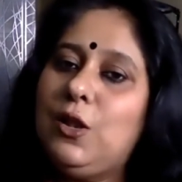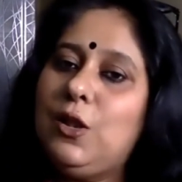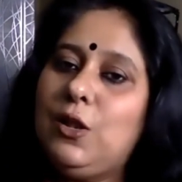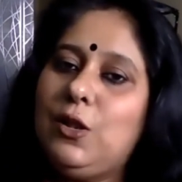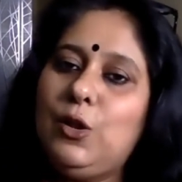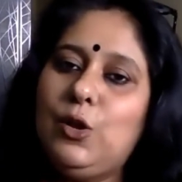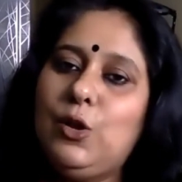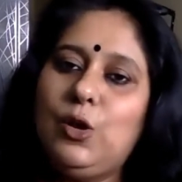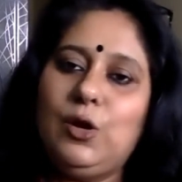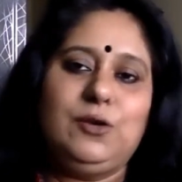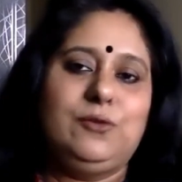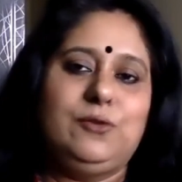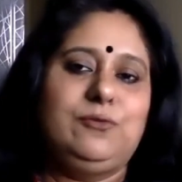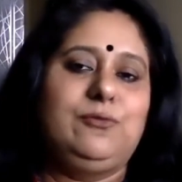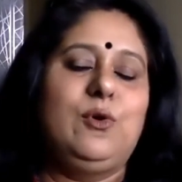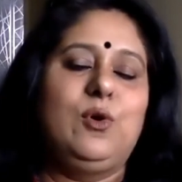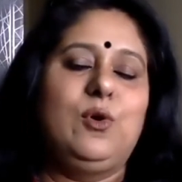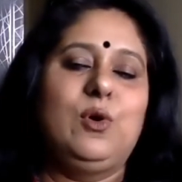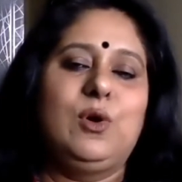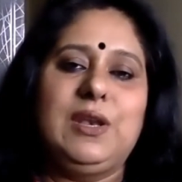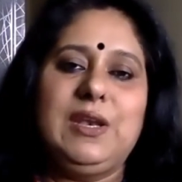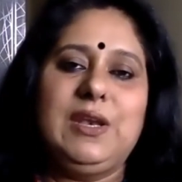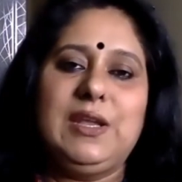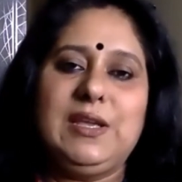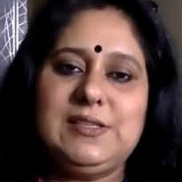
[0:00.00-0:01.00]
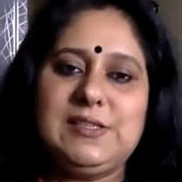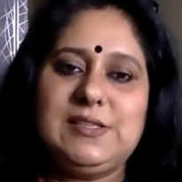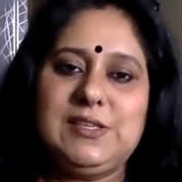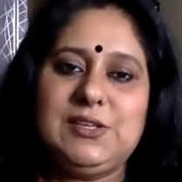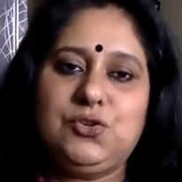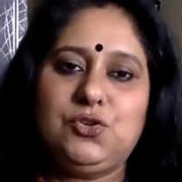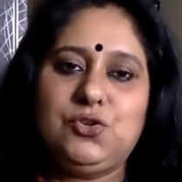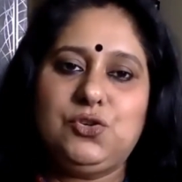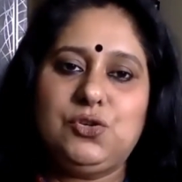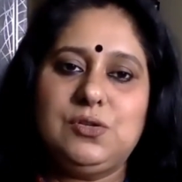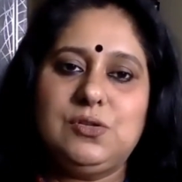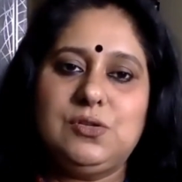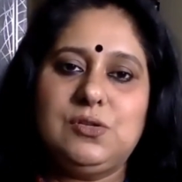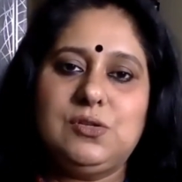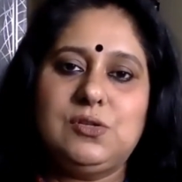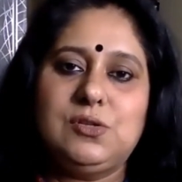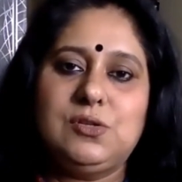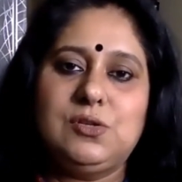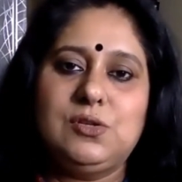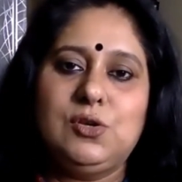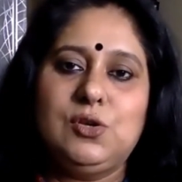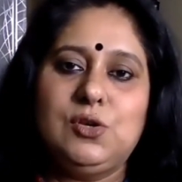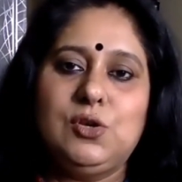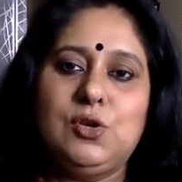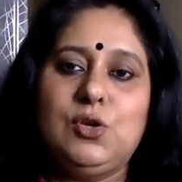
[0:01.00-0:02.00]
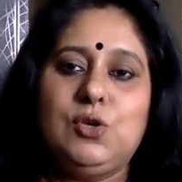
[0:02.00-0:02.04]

lot of organizations.